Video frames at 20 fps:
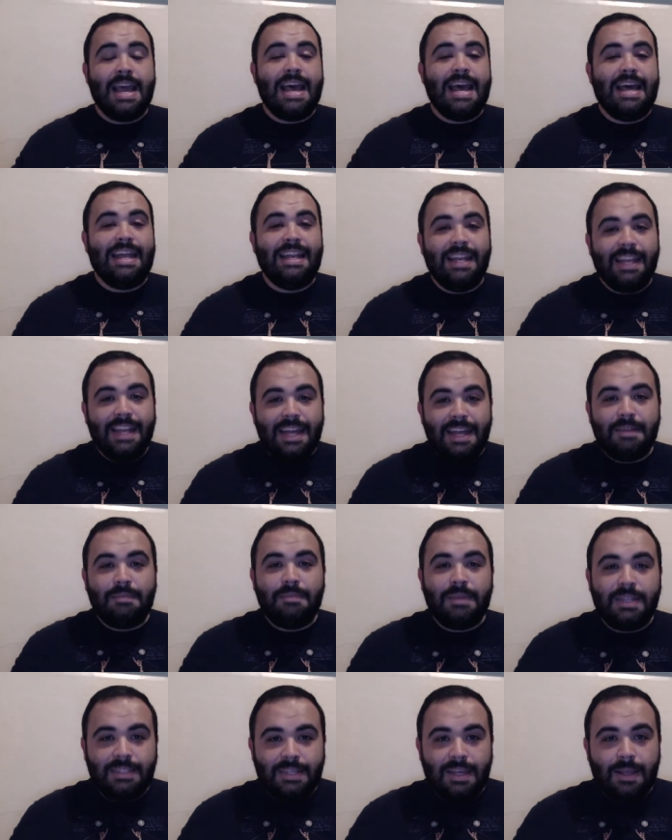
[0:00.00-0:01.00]
And let
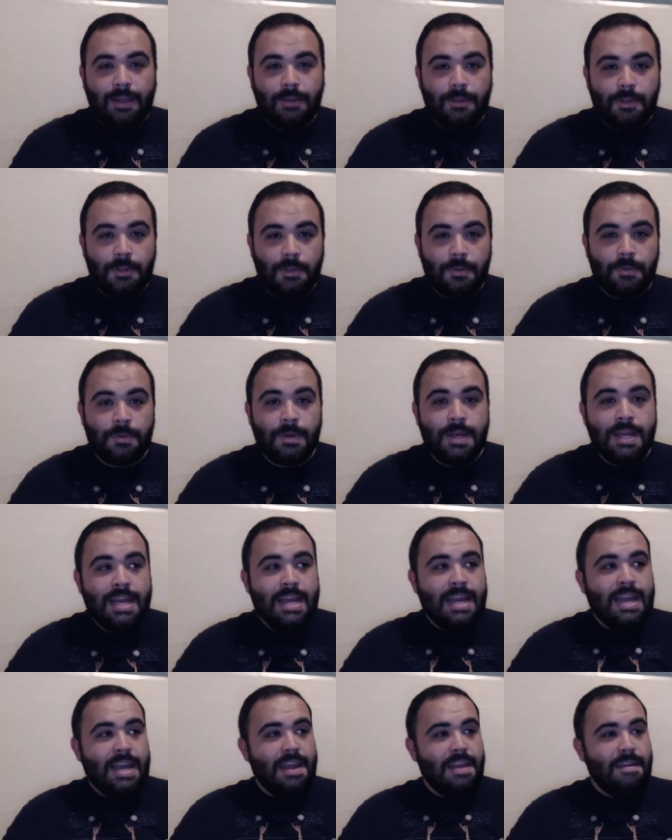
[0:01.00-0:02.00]
me tell you,
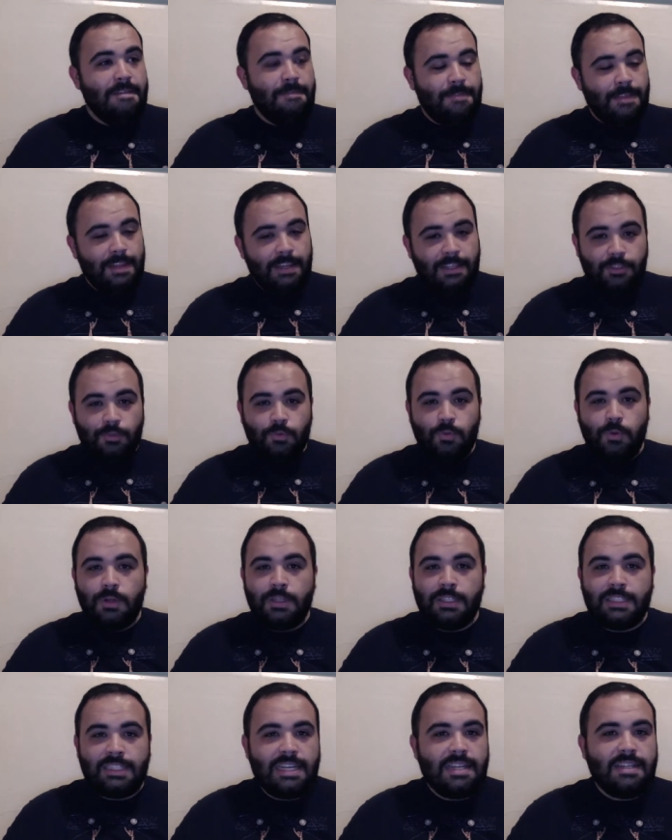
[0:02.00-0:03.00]
if this were
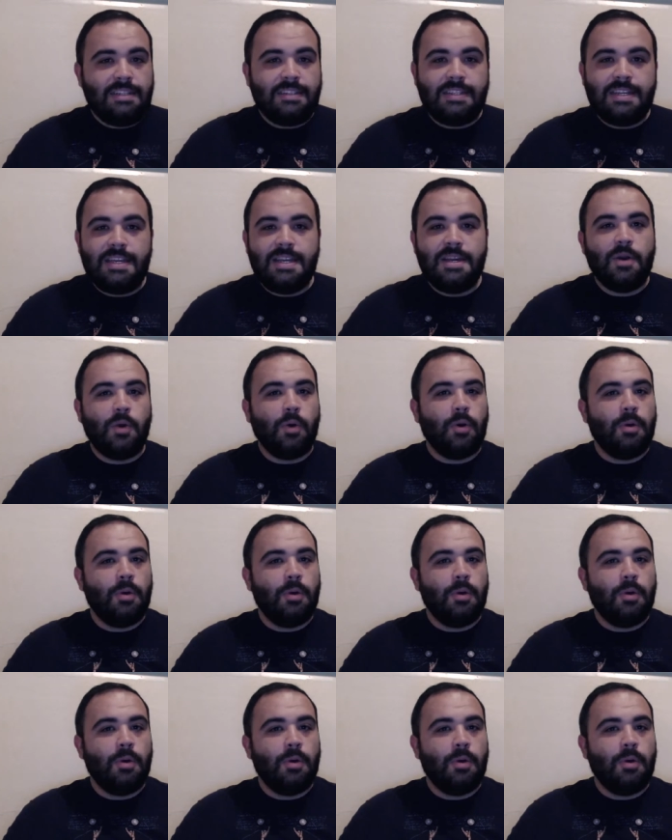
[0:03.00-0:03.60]
D C or